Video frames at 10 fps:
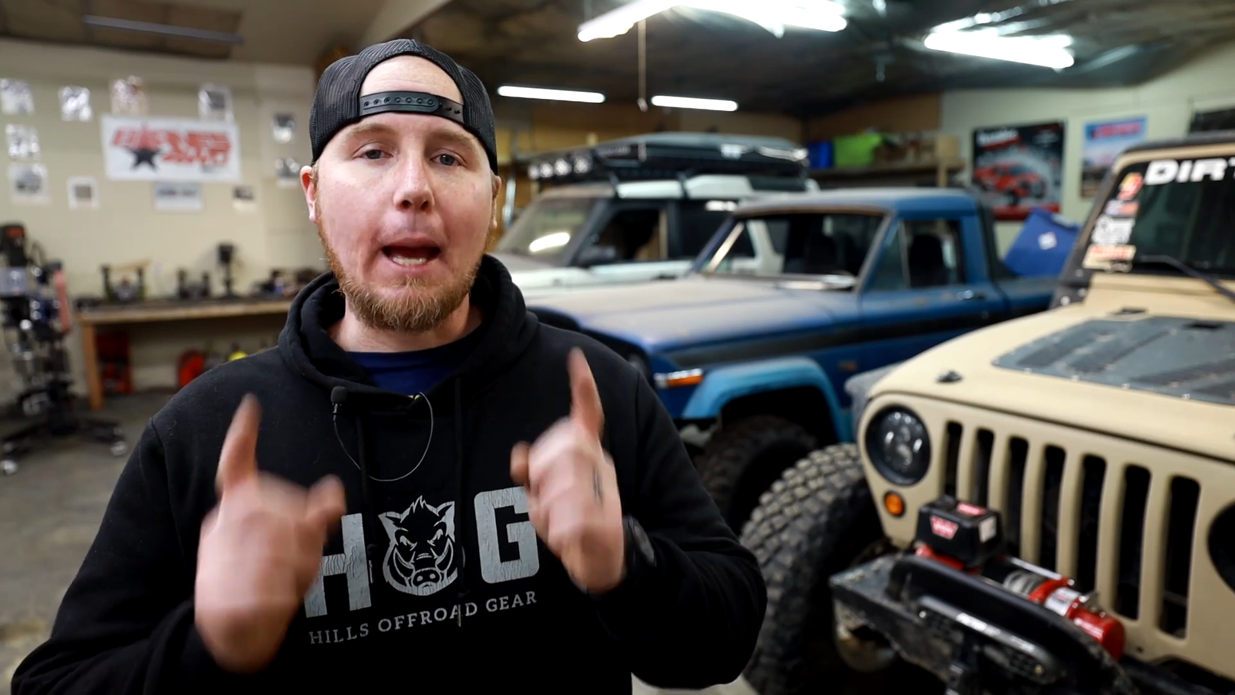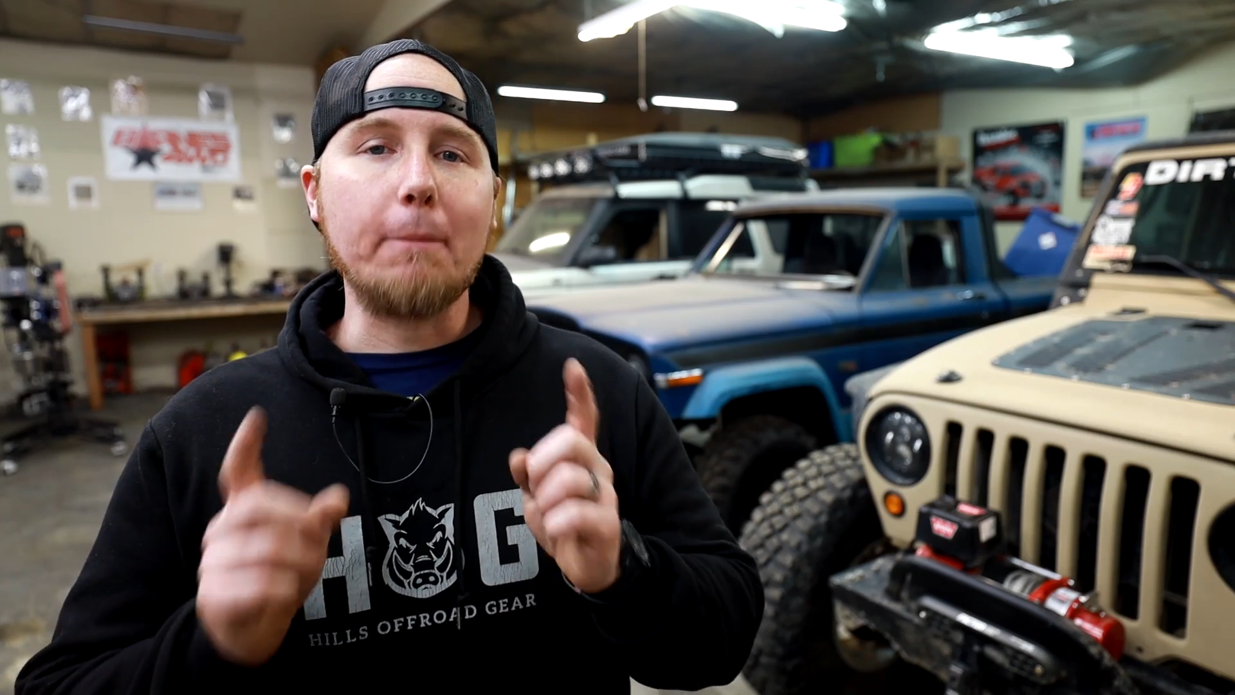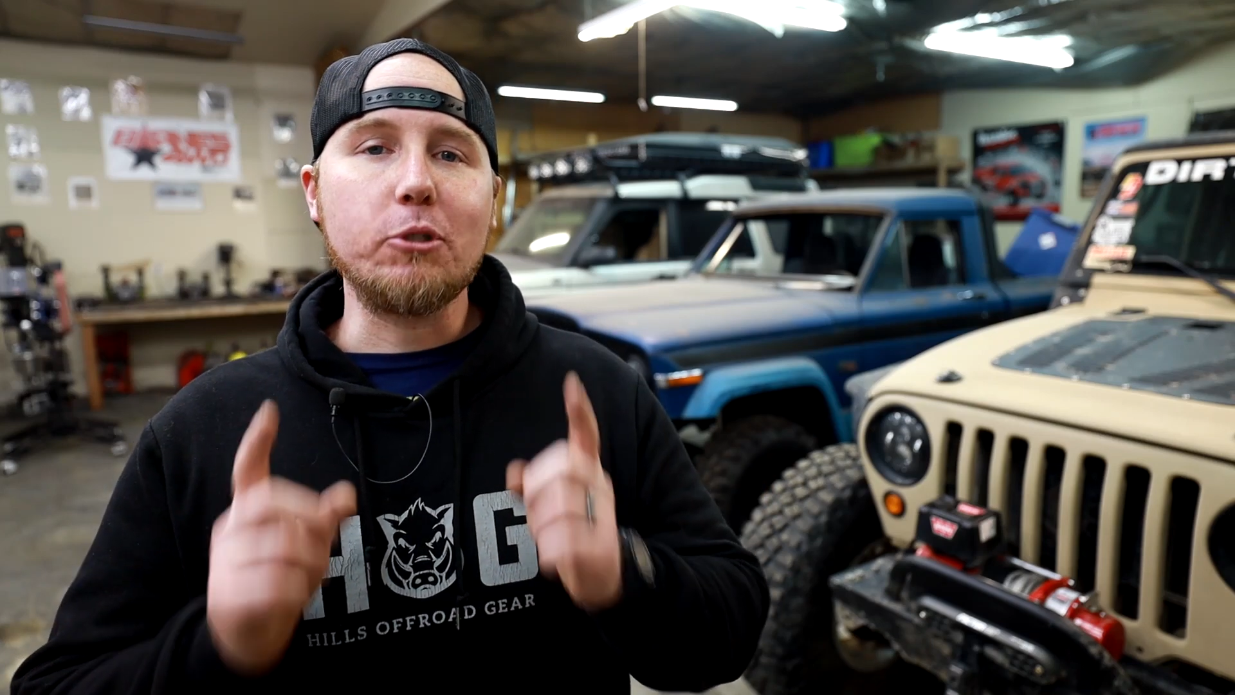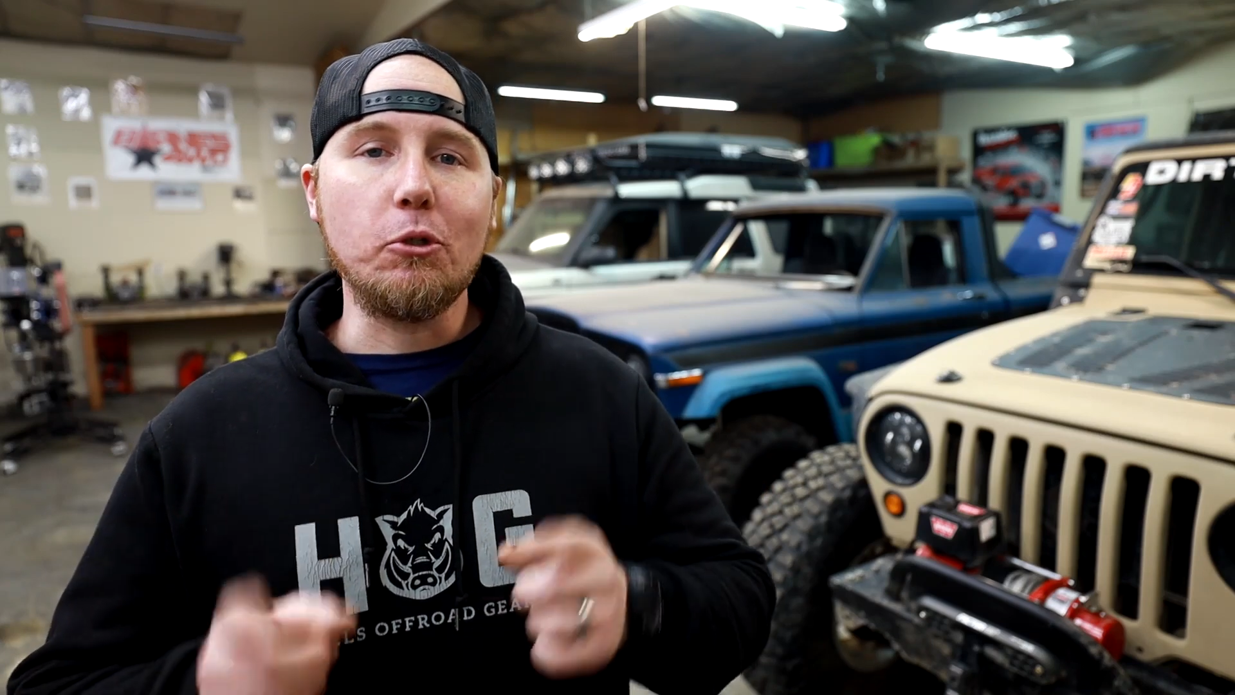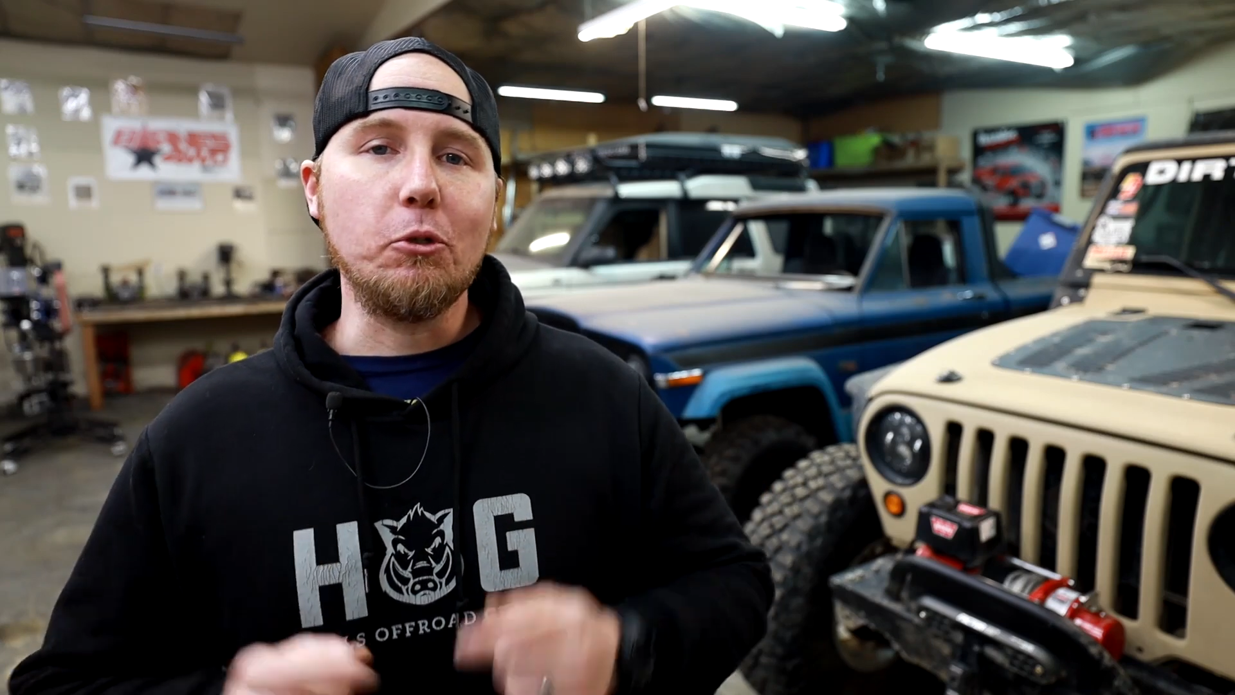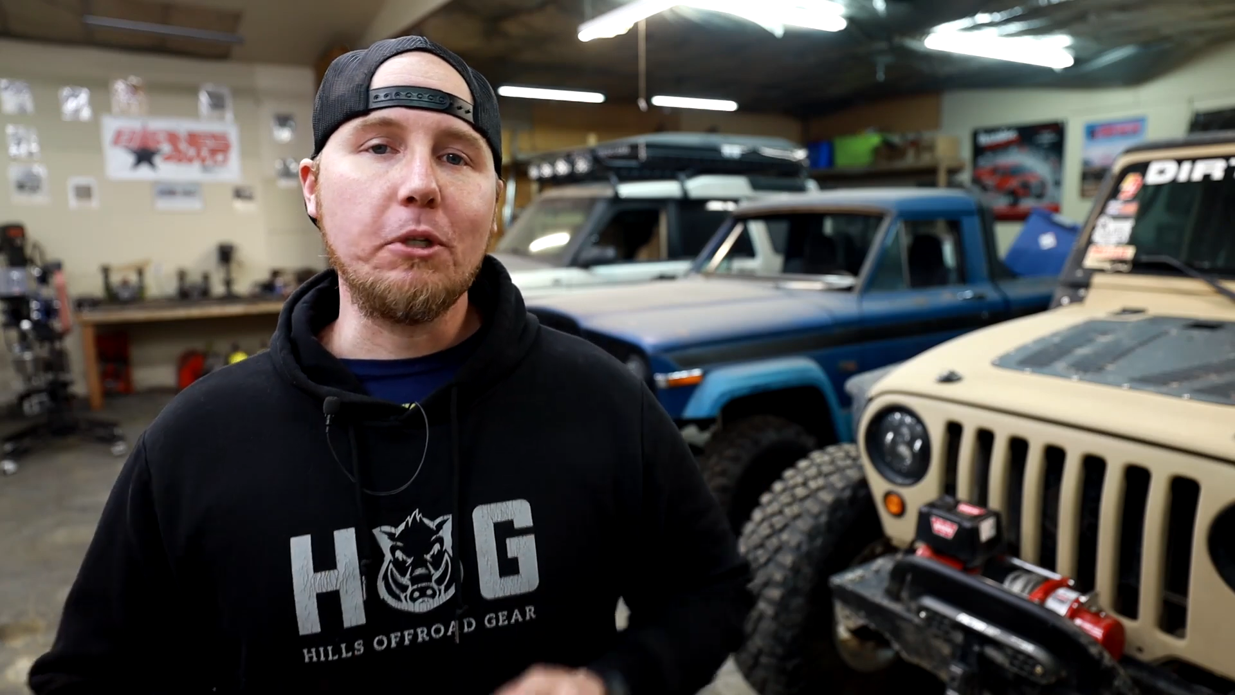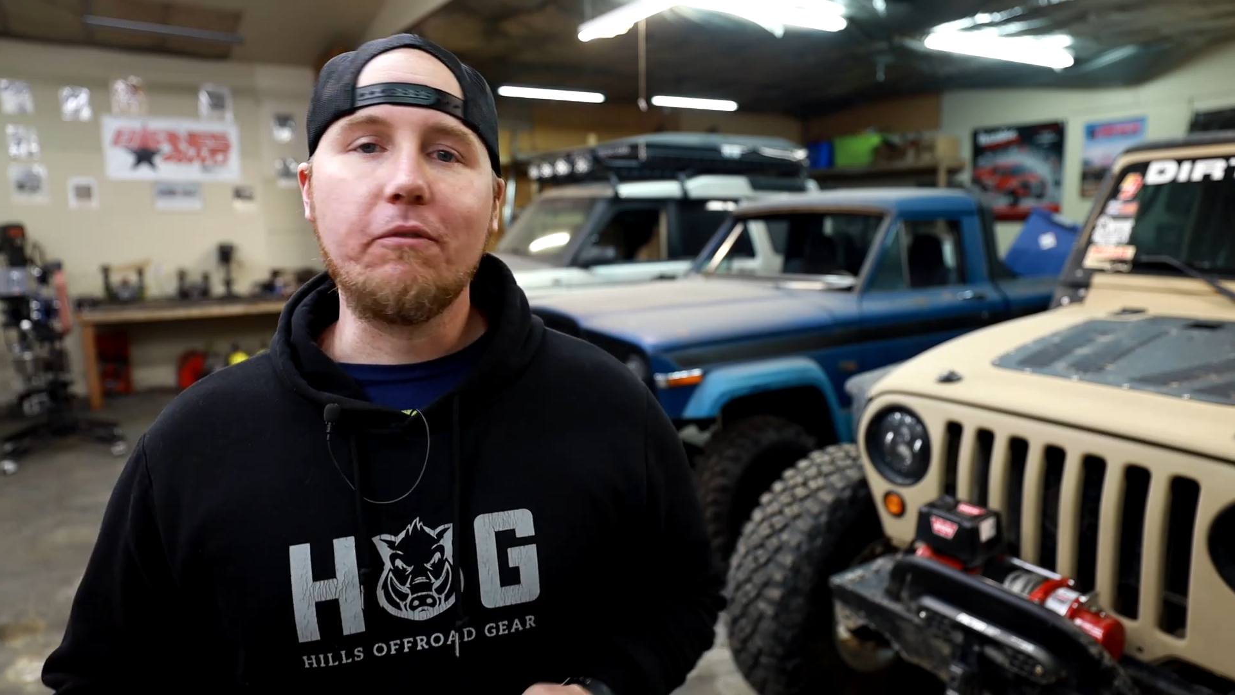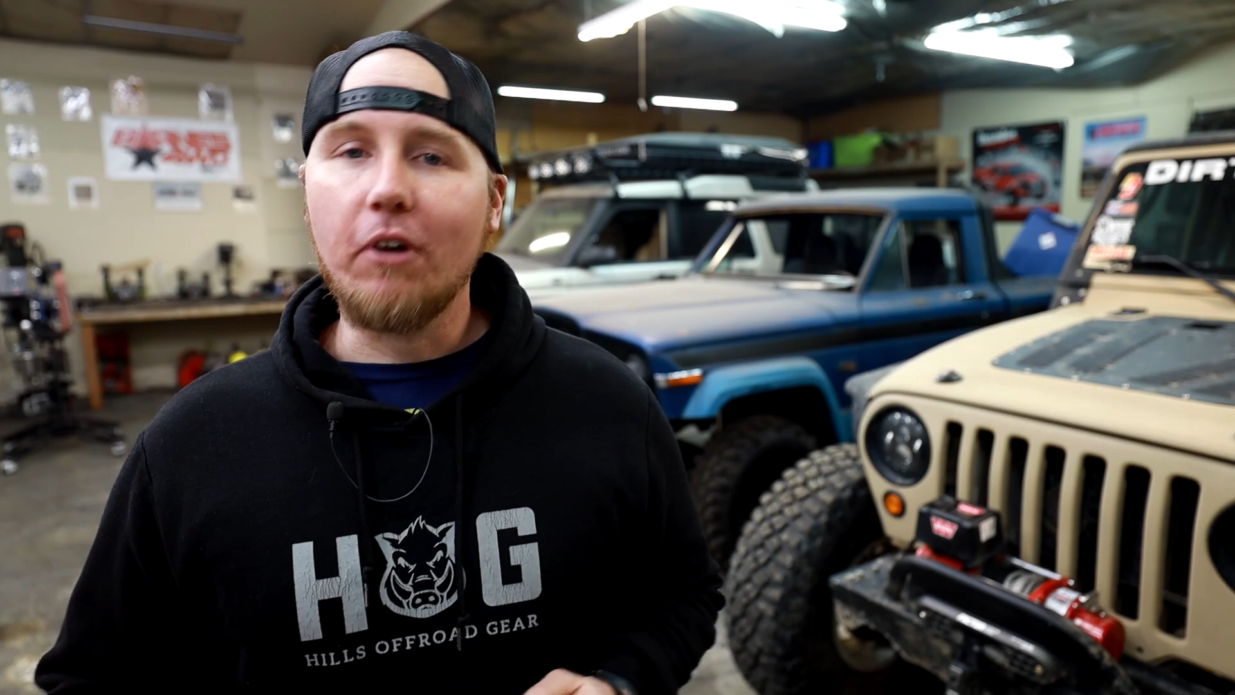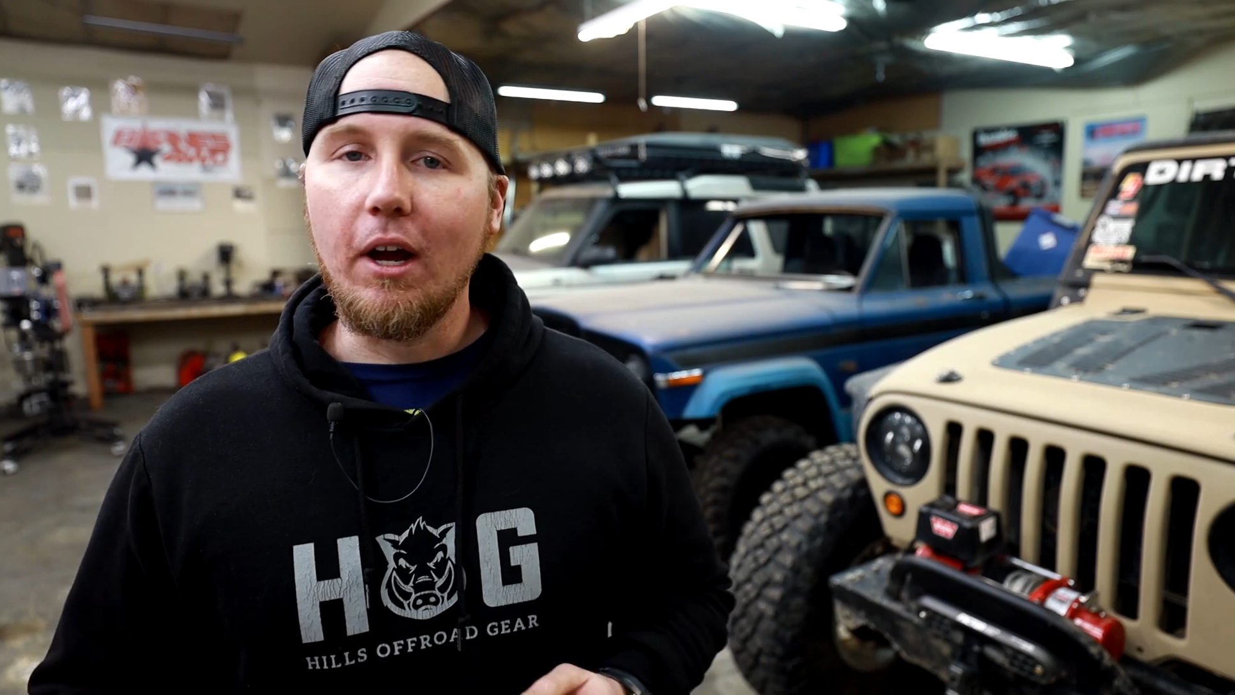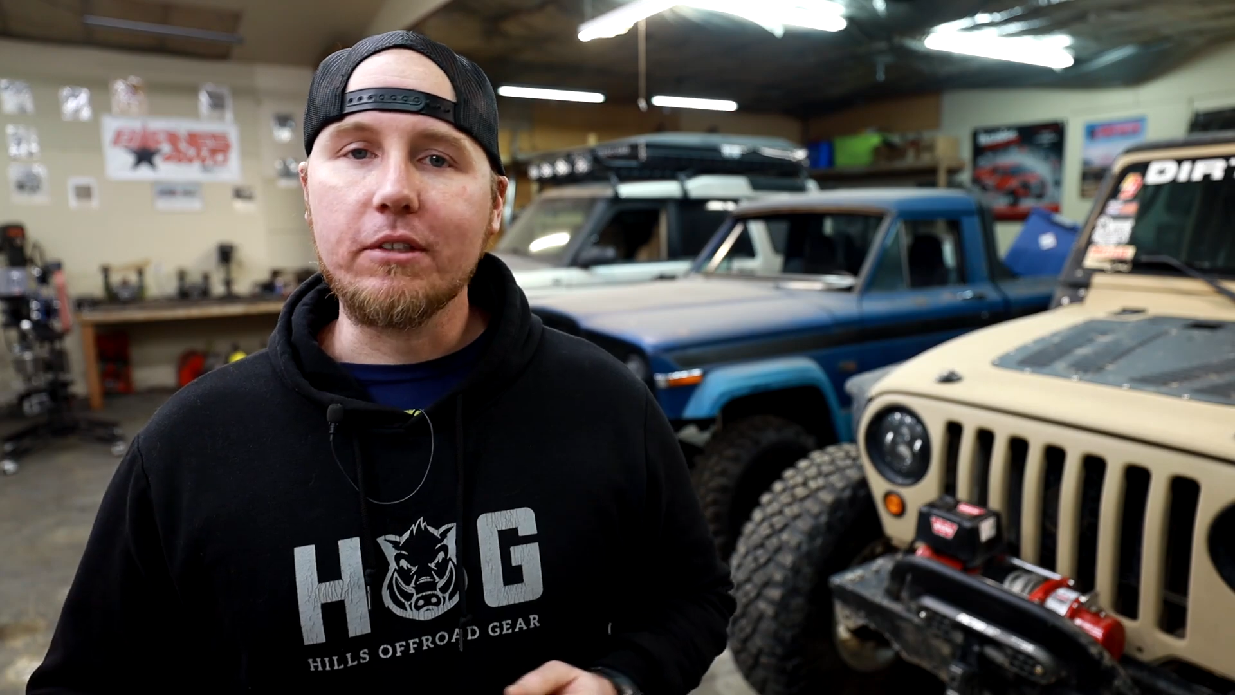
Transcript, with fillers: absolutely for